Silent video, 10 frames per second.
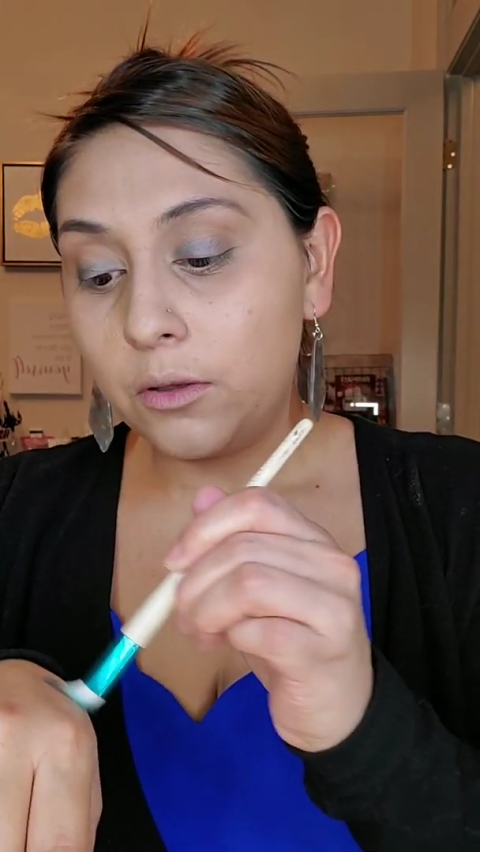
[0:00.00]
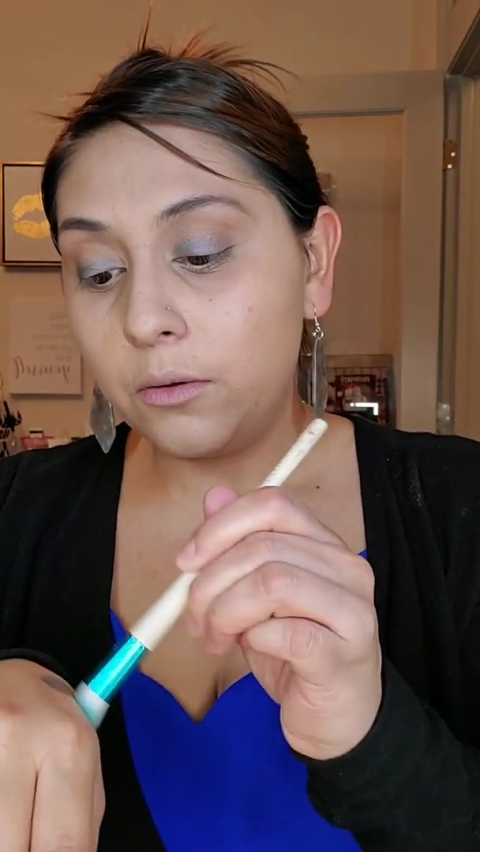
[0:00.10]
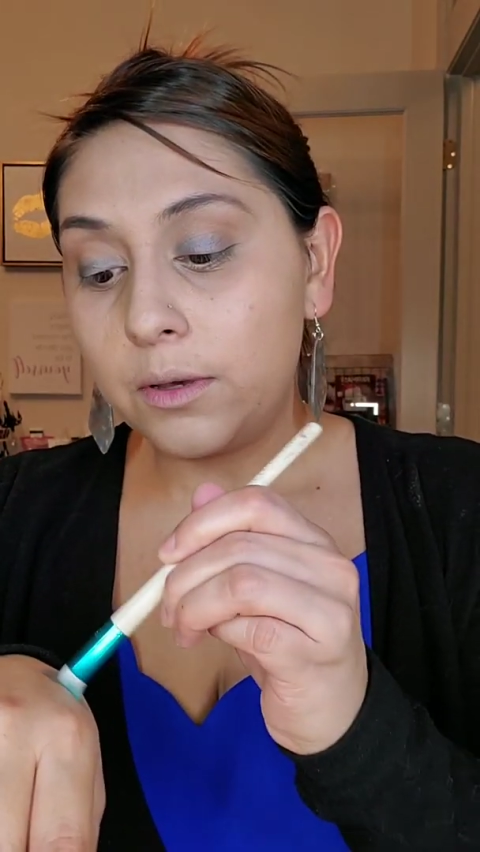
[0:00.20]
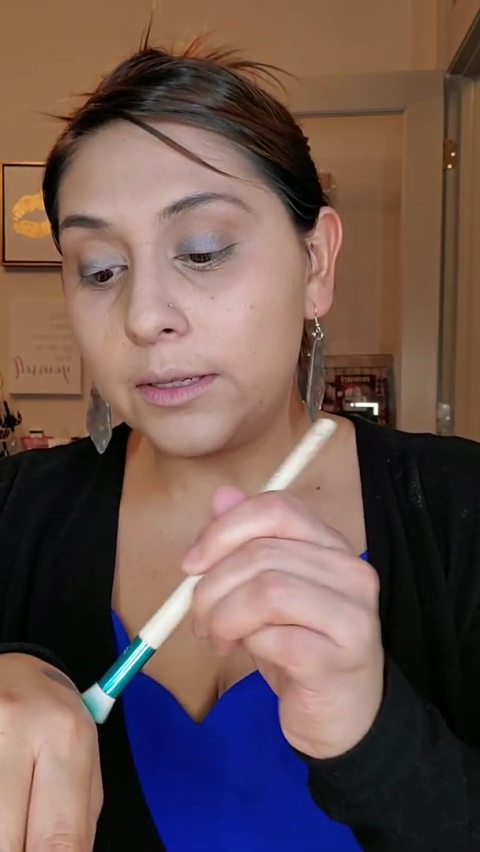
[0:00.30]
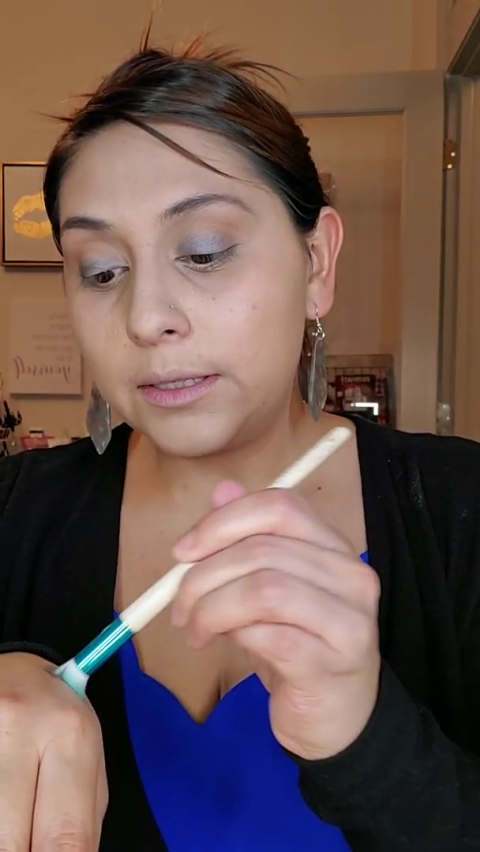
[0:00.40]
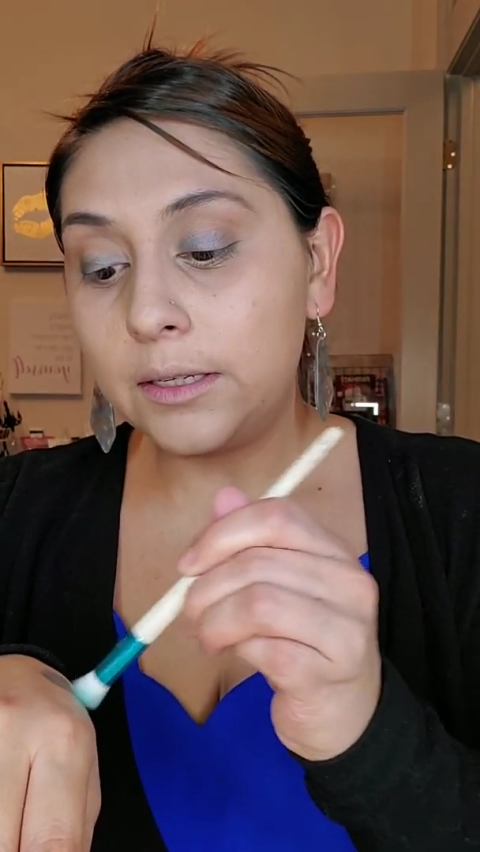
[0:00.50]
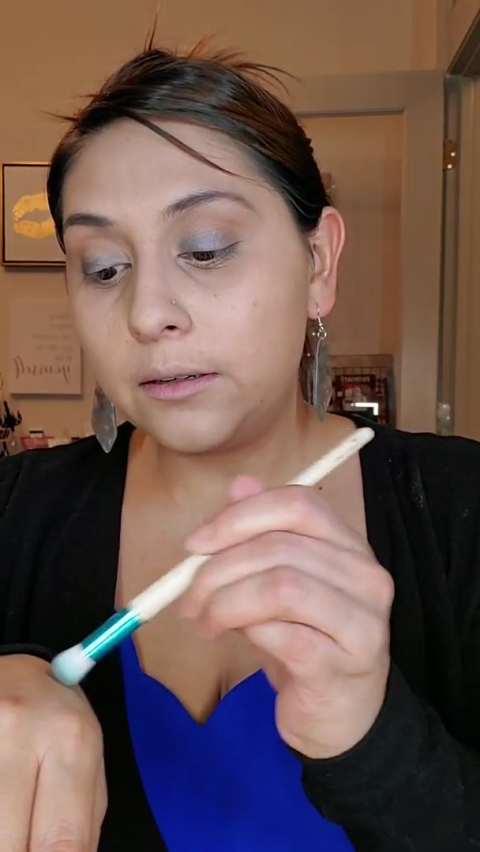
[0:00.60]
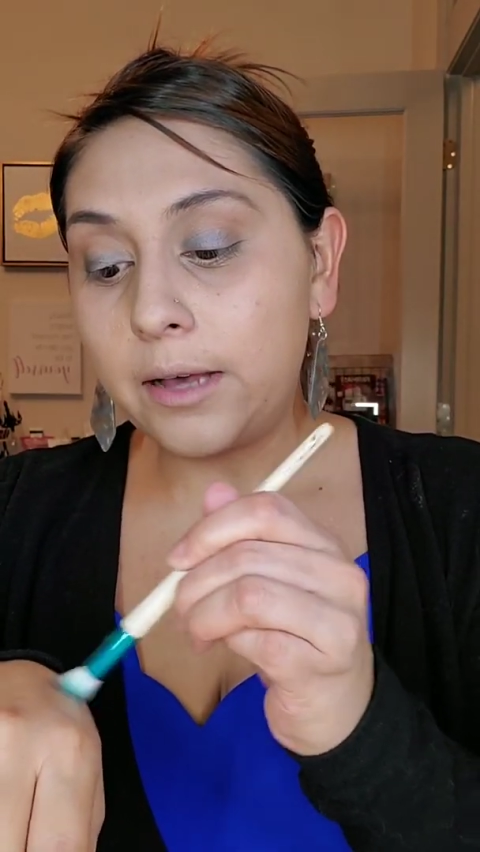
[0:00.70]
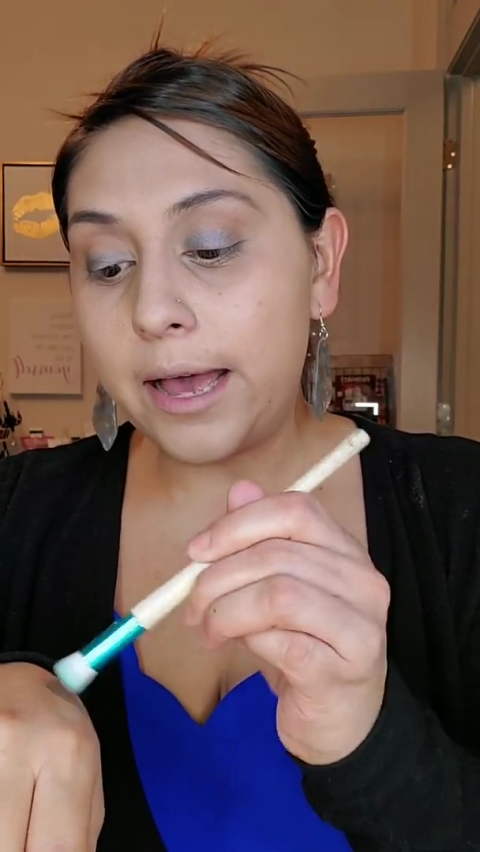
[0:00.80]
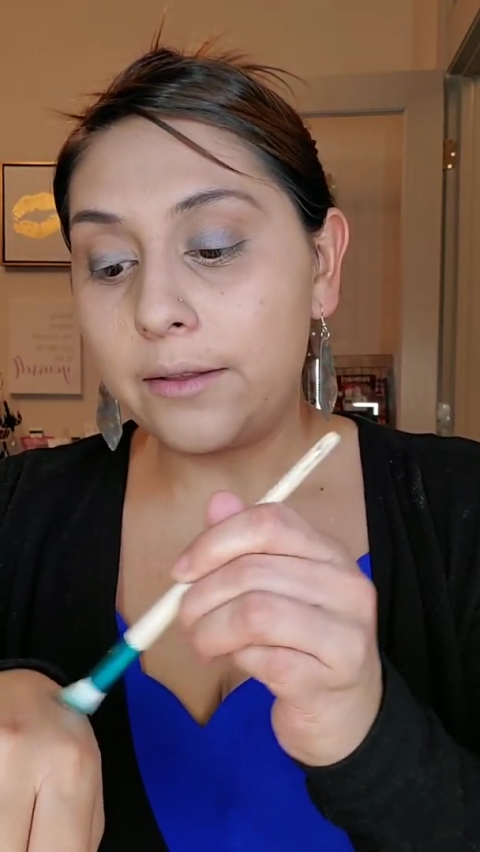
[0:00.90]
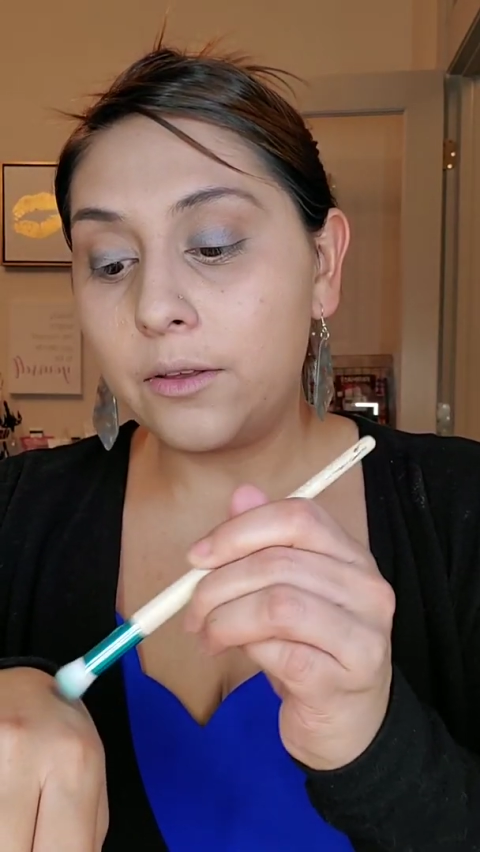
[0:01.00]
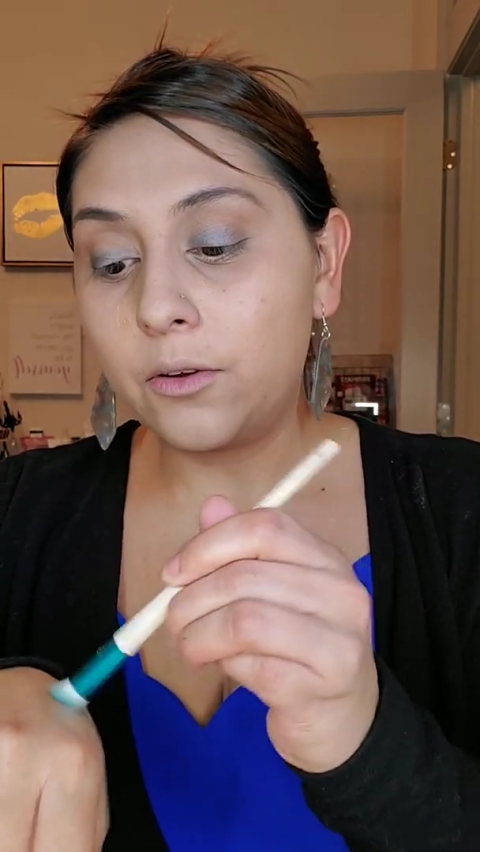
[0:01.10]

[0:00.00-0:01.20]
you can still add the